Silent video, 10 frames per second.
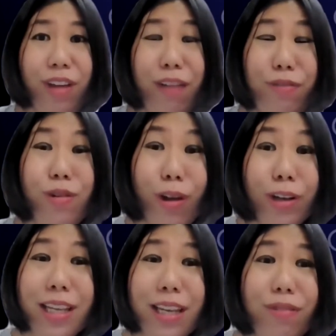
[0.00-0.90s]
have you
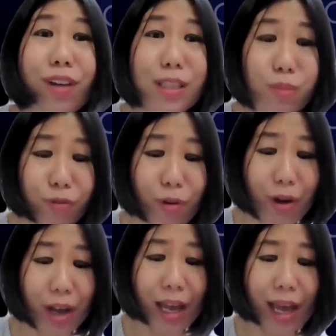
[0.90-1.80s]
lost any funds before?
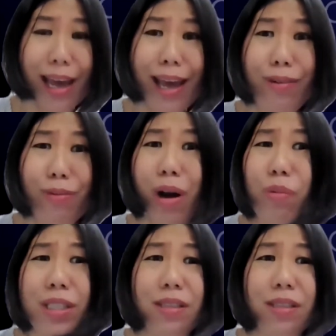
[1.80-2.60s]
And what